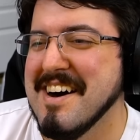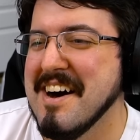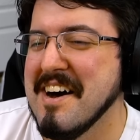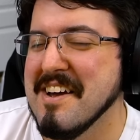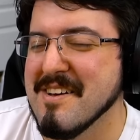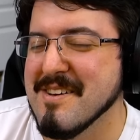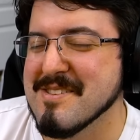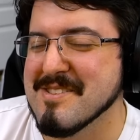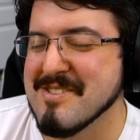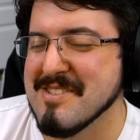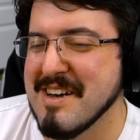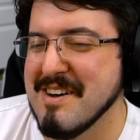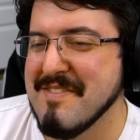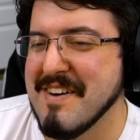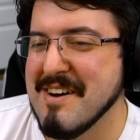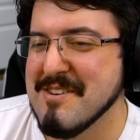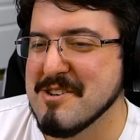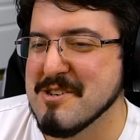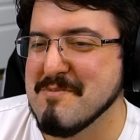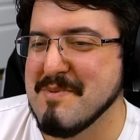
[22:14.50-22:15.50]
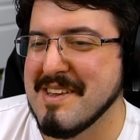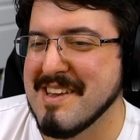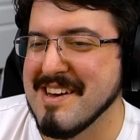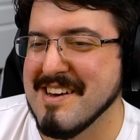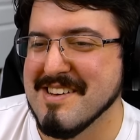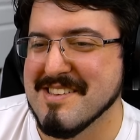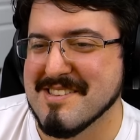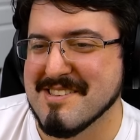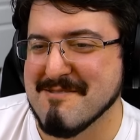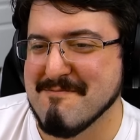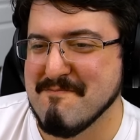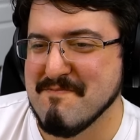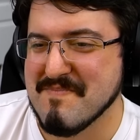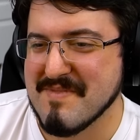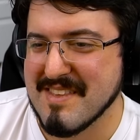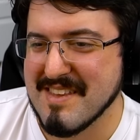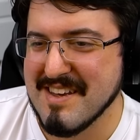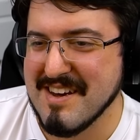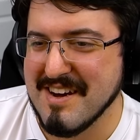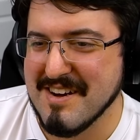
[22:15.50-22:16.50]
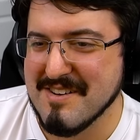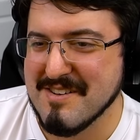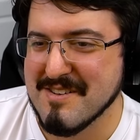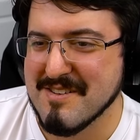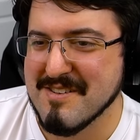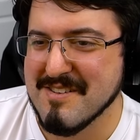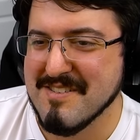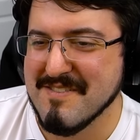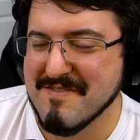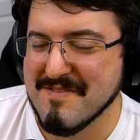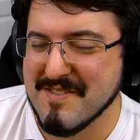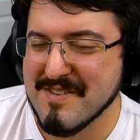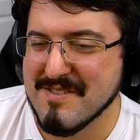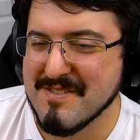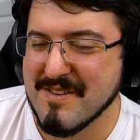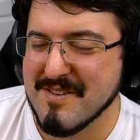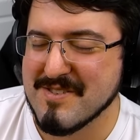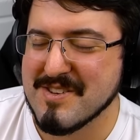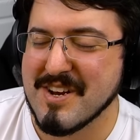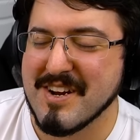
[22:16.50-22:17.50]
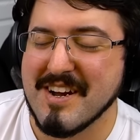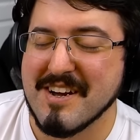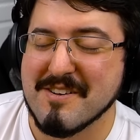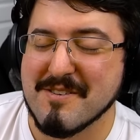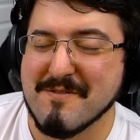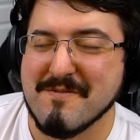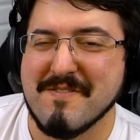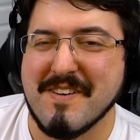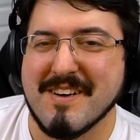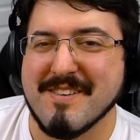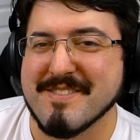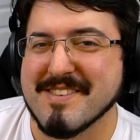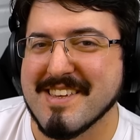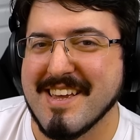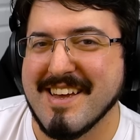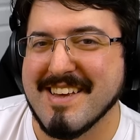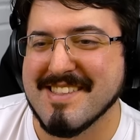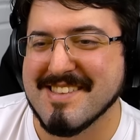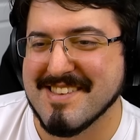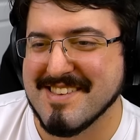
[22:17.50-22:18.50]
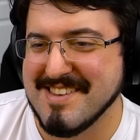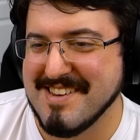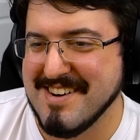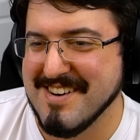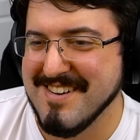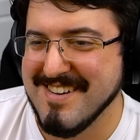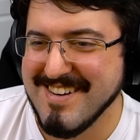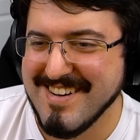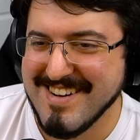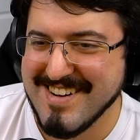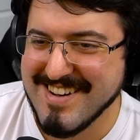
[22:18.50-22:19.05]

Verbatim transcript: I also love how just because under Ver- or sorry under sands is here,